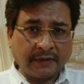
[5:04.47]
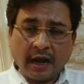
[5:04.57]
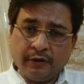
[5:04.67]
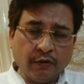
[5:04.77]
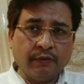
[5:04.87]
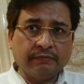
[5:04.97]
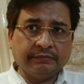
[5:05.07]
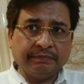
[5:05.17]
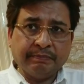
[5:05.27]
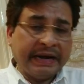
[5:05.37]
I know
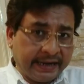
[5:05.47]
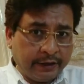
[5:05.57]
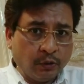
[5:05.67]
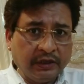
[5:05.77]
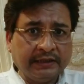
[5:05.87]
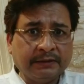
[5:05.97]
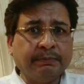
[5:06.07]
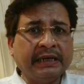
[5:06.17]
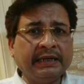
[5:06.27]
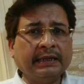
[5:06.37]
many can do this,
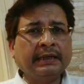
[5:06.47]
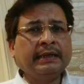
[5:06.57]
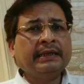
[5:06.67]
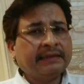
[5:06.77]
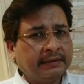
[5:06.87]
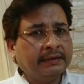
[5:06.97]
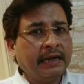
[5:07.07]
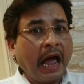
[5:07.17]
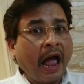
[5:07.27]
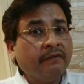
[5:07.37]
but
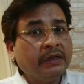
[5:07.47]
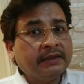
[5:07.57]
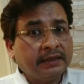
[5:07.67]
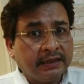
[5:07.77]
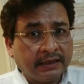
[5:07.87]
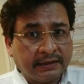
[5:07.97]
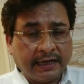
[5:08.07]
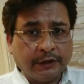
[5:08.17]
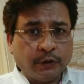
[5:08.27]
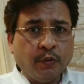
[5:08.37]
still I will suggest
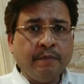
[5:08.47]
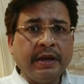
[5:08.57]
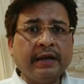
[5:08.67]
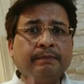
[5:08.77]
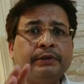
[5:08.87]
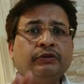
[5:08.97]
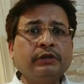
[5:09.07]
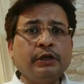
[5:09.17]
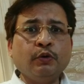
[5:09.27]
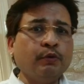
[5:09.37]
that you make a
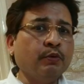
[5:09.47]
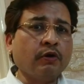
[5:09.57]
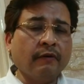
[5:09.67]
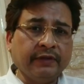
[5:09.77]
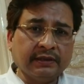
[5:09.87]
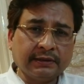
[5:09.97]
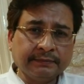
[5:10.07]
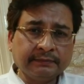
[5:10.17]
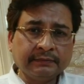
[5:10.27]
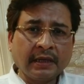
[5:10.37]
personal notebook of this.
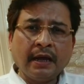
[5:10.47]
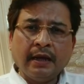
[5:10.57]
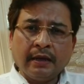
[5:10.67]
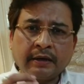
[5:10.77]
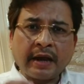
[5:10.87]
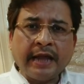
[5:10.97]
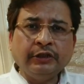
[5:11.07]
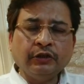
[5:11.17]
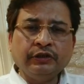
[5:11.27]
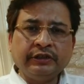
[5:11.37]

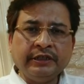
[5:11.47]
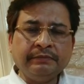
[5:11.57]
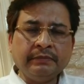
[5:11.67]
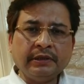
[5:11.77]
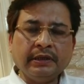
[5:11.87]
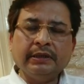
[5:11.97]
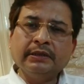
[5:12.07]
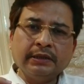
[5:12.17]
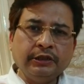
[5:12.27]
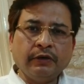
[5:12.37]
Write your dream in
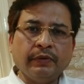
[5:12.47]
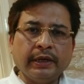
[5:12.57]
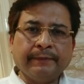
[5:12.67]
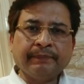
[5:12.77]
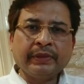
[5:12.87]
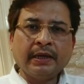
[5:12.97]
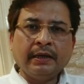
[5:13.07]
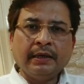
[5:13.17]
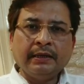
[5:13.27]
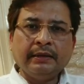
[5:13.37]
such a way
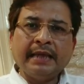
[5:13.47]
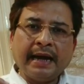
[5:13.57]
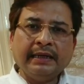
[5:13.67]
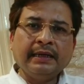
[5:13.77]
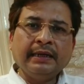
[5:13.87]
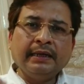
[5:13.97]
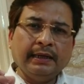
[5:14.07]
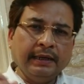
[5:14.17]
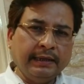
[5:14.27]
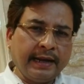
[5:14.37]
that
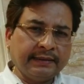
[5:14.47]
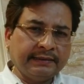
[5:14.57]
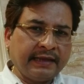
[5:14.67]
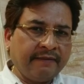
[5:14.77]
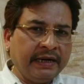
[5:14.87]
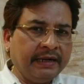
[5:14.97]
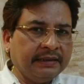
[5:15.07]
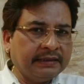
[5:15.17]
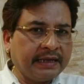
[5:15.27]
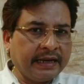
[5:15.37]
it takes
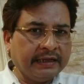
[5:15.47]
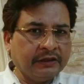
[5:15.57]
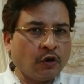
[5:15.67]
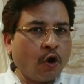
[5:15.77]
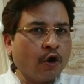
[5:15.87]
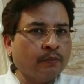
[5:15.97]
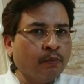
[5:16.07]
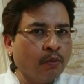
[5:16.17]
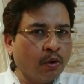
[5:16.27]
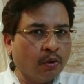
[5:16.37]
17 seconds or
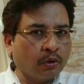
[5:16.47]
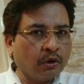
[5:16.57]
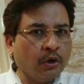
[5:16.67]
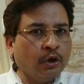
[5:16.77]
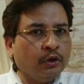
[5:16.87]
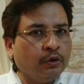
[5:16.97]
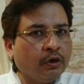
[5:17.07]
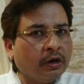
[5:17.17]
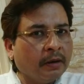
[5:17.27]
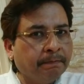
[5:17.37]
more to
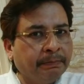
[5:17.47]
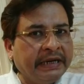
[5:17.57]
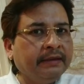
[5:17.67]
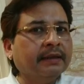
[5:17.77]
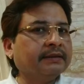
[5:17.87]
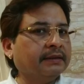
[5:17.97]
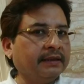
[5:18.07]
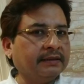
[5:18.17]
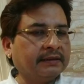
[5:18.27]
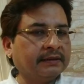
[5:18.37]
complete the
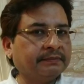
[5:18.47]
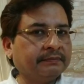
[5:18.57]
sentence.